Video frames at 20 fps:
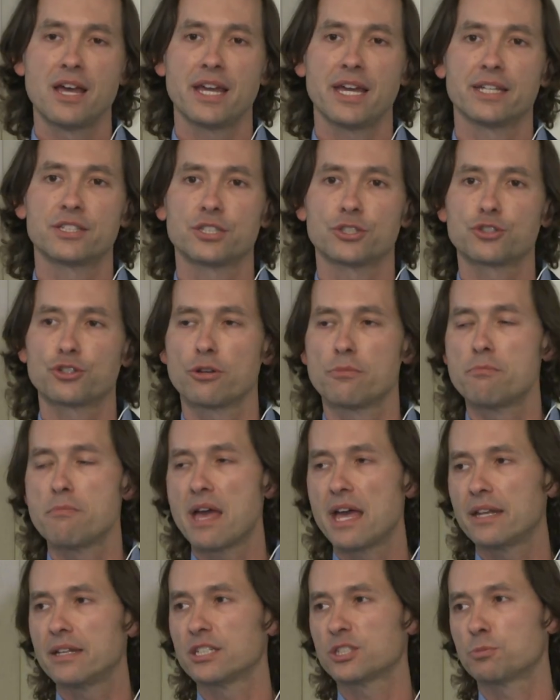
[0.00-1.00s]
It's a
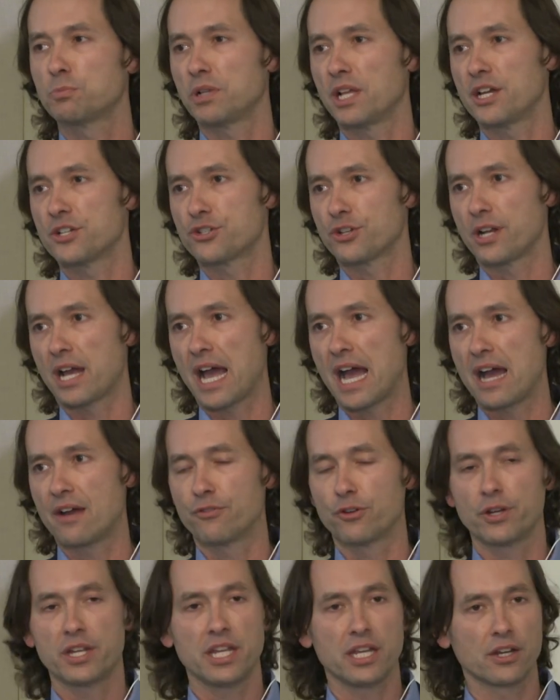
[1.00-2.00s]
tremendous pleasure to have
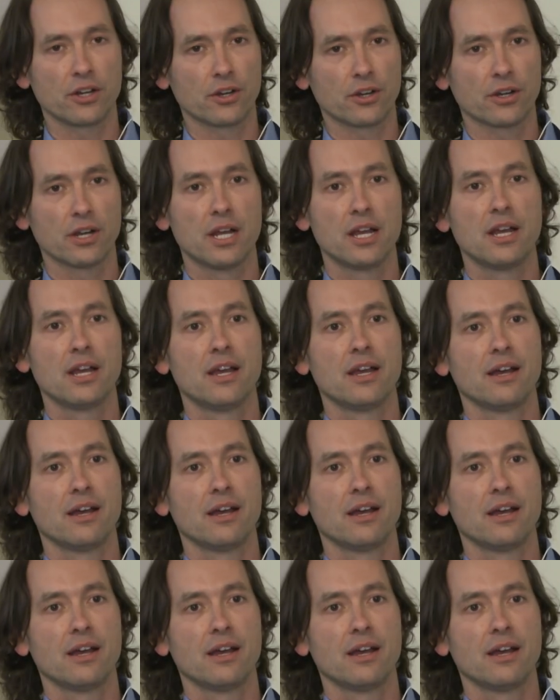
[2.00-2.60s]
her here